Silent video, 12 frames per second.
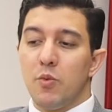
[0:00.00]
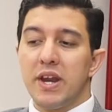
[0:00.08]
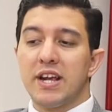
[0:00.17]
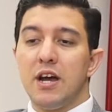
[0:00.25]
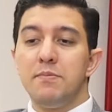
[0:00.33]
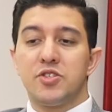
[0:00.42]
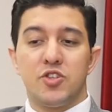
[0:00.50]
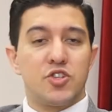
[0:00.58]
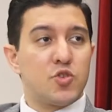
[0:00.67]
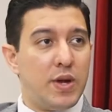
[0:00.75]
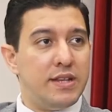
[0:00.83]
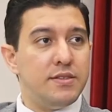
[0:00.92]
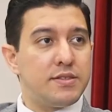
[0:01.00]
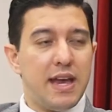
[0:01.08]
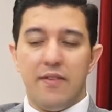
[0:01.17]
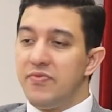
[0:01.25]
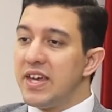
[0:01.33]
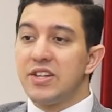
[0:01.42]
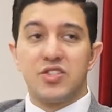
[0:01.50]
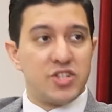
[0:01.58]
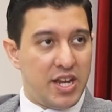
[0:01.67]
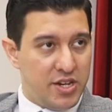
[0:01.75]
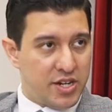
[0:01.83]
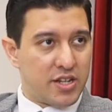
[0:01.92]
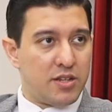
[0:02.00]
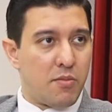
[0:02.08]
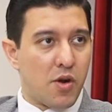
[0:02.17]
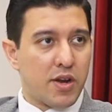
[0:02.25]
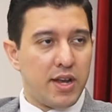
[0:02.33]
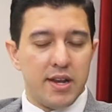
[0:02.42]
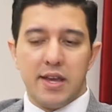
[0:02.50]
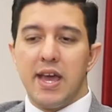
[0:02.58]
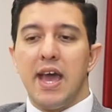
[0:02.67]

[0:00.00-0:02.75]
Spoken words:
When it comes to trends and things changing in the market,